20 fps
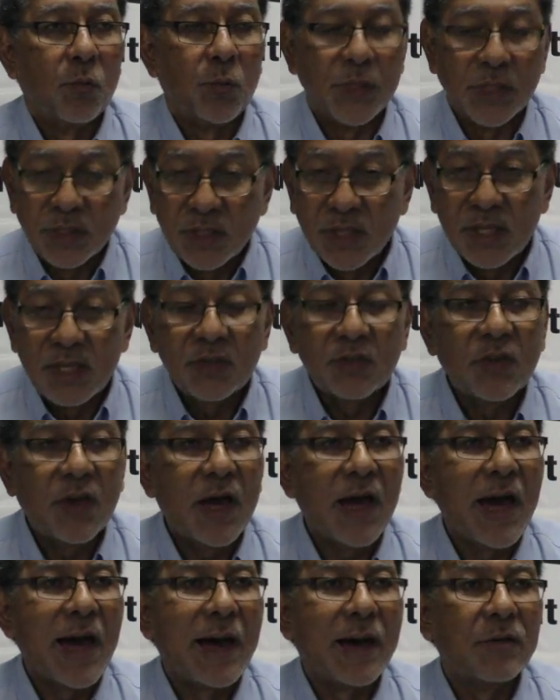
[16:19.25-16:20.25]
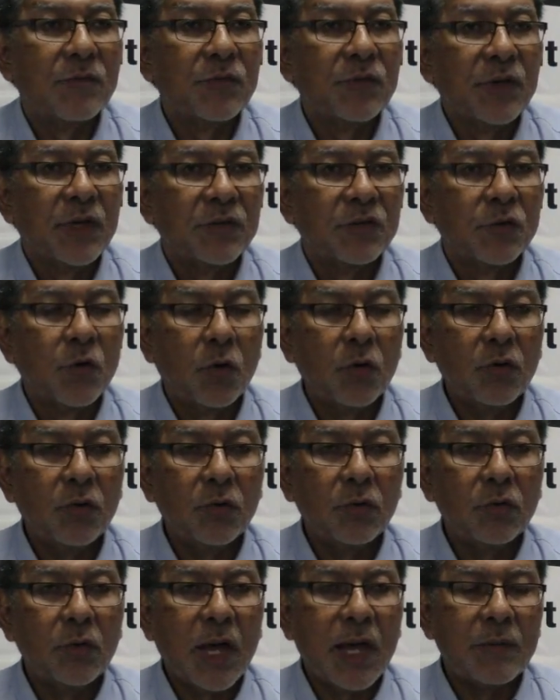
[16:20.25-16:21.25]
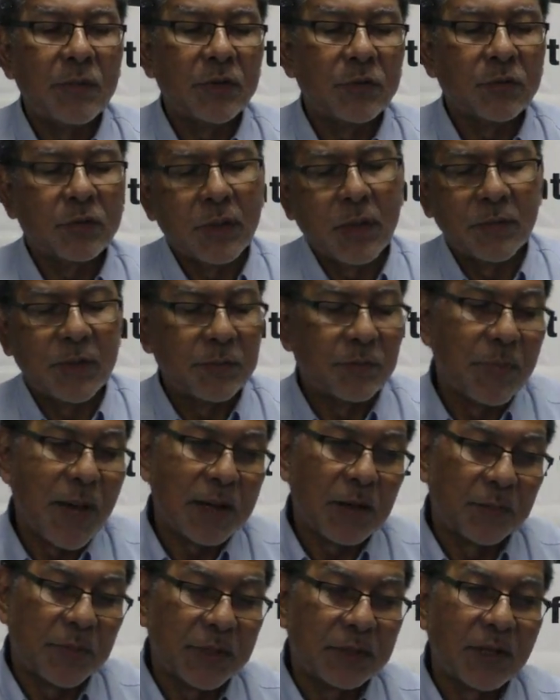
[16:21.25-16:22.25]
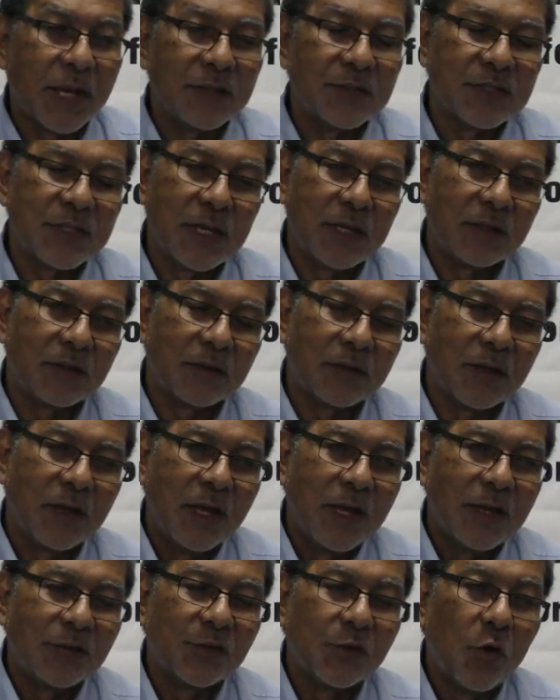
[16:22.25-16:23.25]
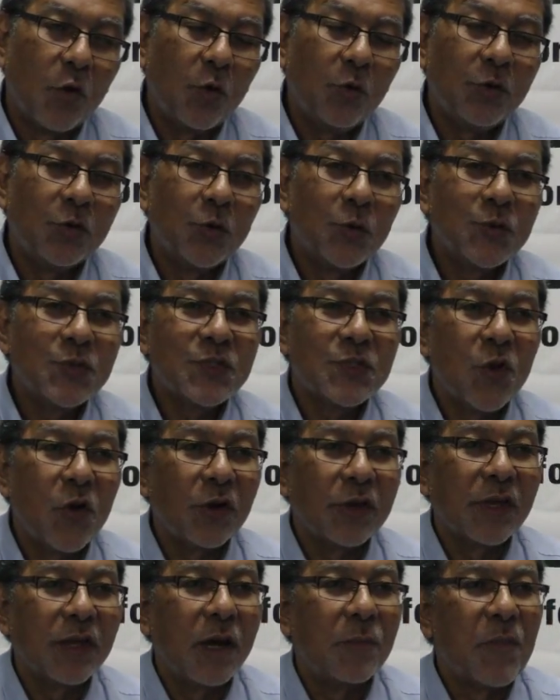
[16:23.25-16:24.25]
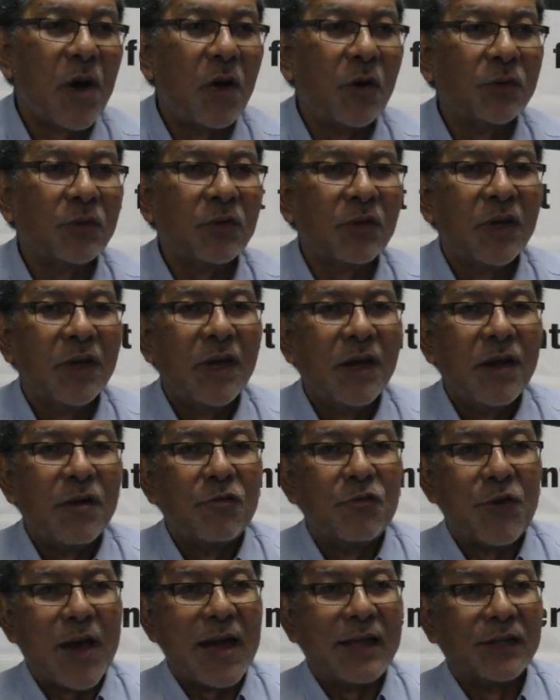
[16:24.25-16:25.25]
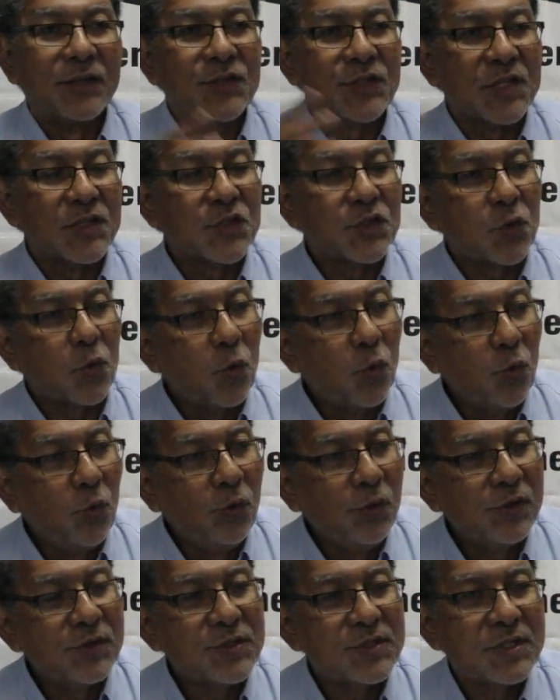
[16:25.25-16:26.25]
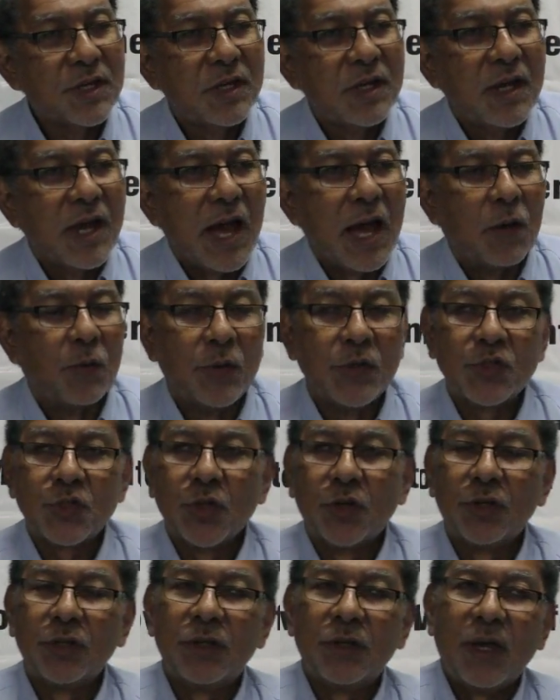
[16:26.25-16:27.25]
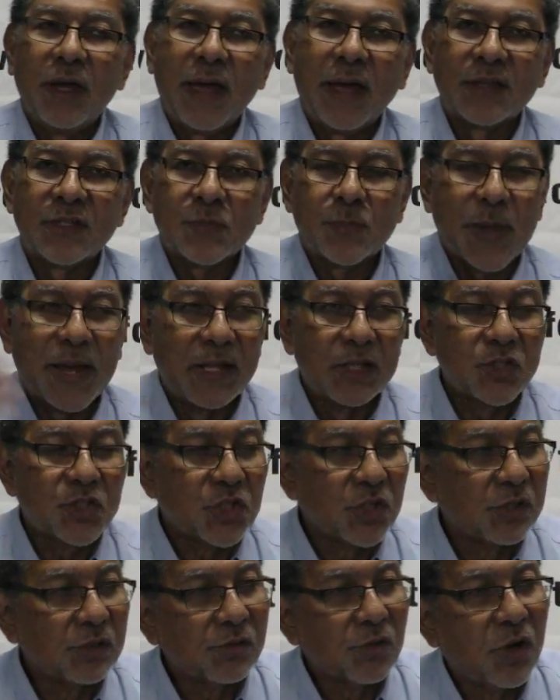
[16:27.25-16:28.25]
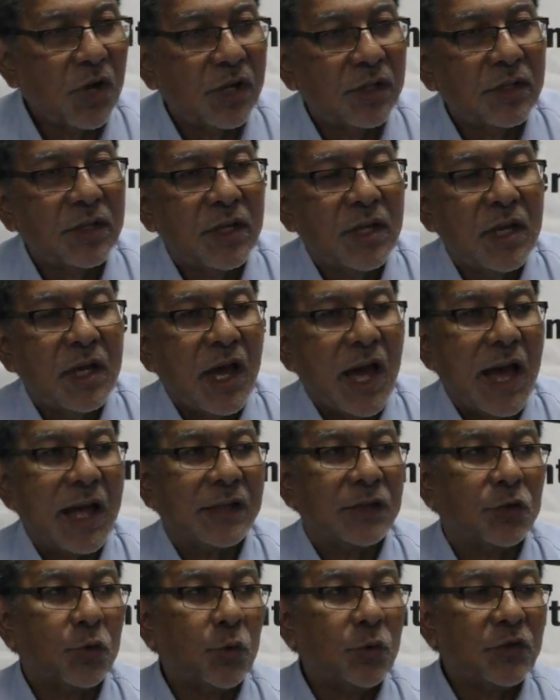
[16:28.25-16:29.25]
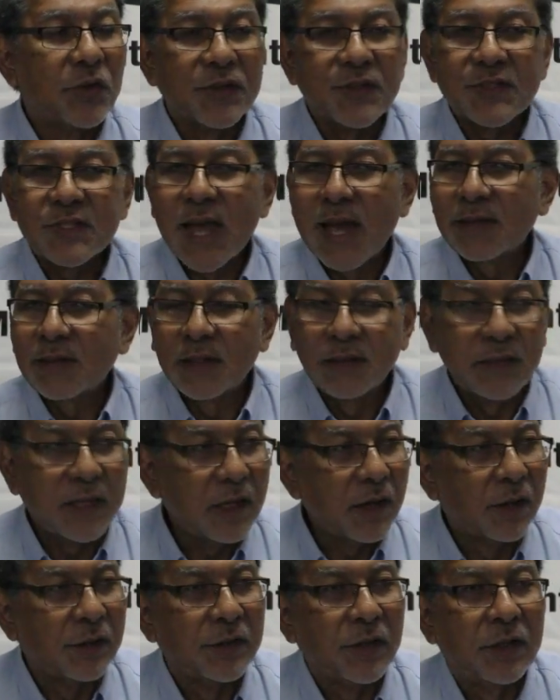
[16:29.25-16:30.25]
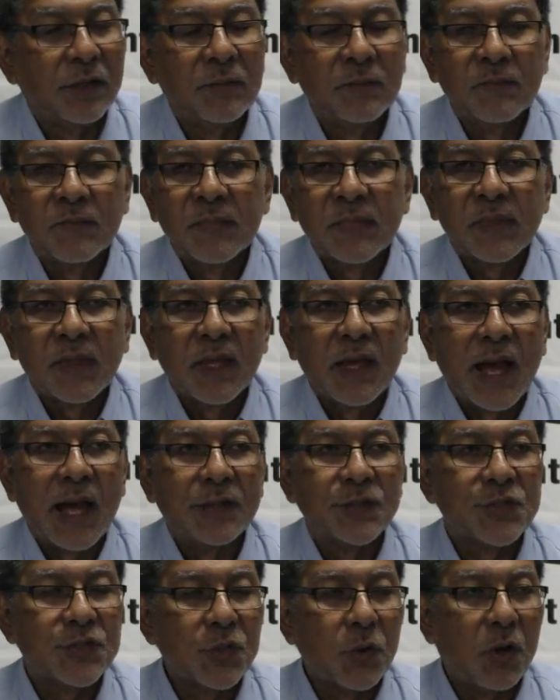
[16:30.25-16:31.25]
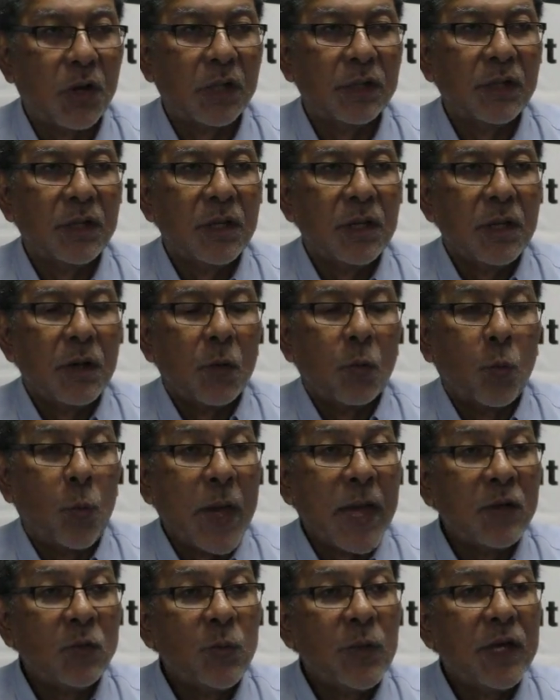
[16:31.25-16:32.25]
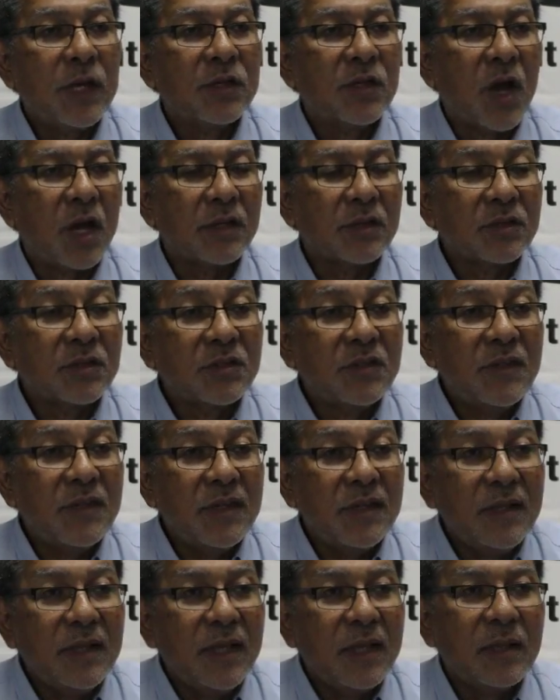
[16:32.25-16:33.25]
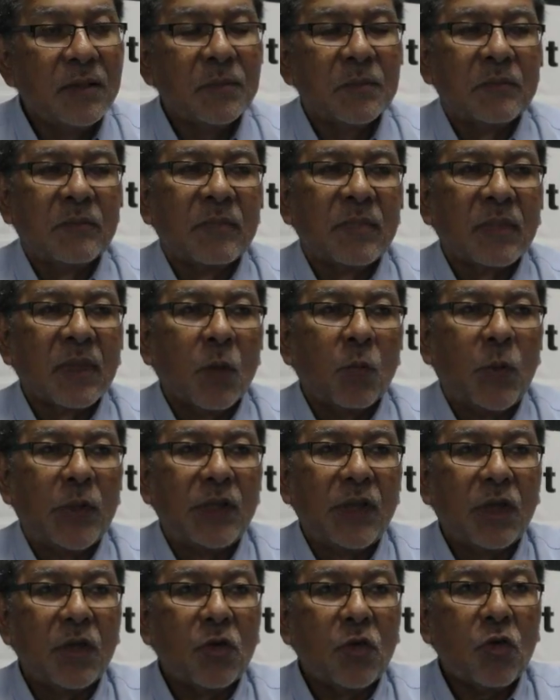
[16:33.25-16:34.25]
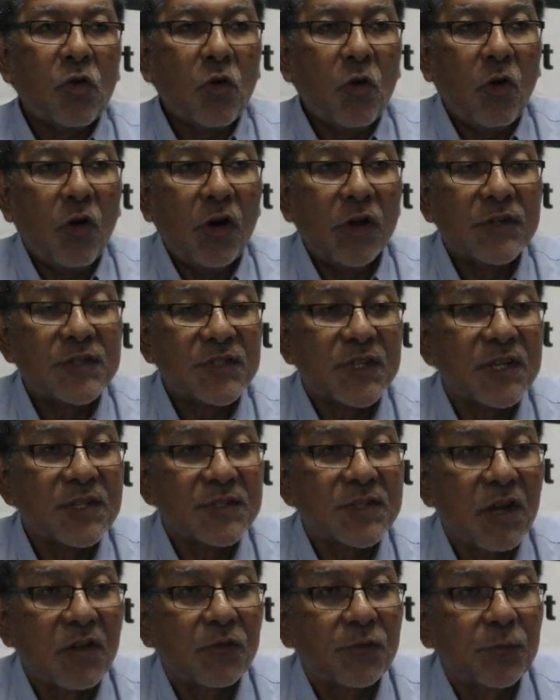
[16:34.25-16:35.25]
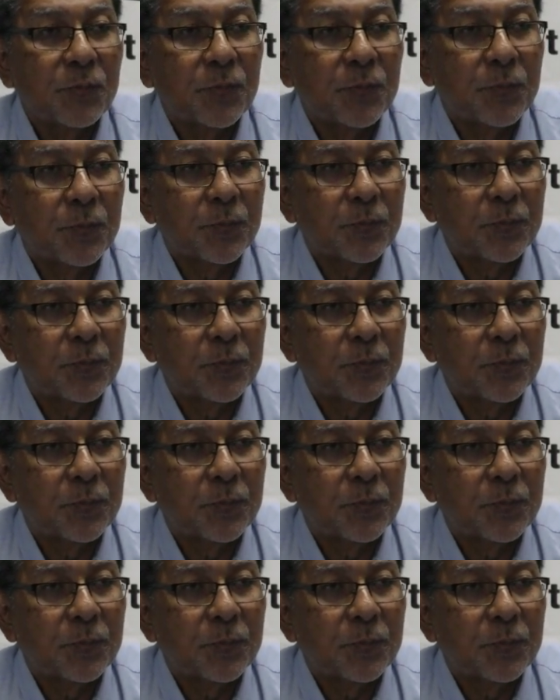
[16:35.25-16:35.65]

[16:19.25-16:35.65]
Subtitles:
We need to have, let me back up and say it, it's no use talking about violence in schools and we should expel children and do this, that, and the other, and so on, when we are not dealing with the causes of